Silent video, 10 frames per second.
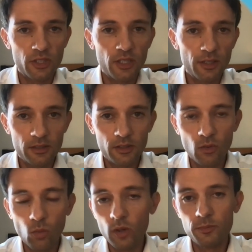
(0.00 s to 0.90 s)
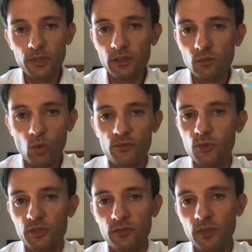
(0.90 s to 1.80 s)
one being
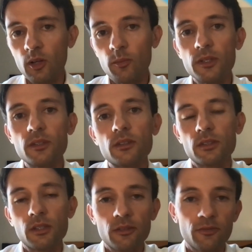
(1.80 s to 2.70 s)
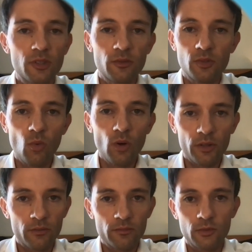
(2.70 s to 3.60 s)
workforce development. If you want
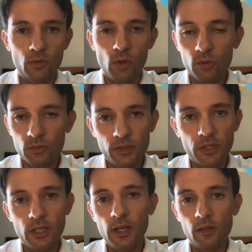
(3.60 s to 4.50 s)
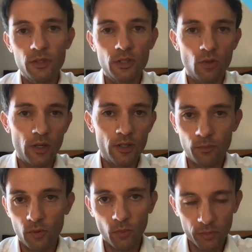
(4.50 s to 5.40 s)
to grow the economy, create
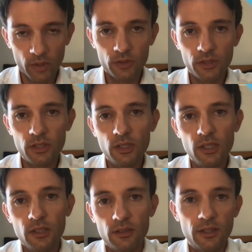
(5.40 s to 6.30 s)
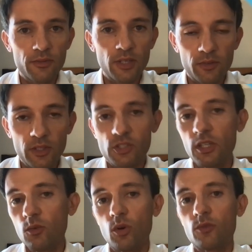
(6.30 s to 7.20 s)
upward mobility, you have to have an
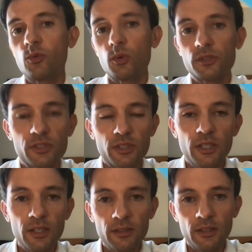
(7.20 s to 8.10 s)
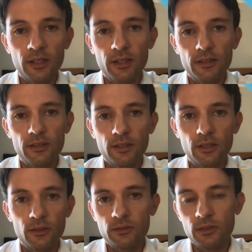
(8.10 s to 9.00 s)
educated workforce. And,
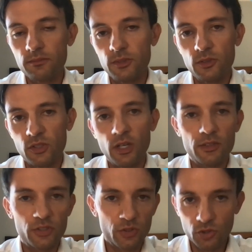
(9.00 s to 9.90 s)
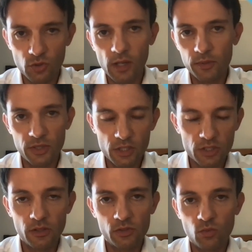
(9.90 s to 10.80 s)
there's a constitutional
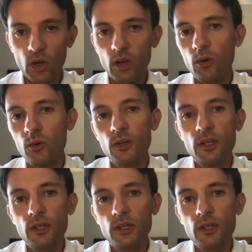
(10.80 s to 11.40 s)
obligation there as well.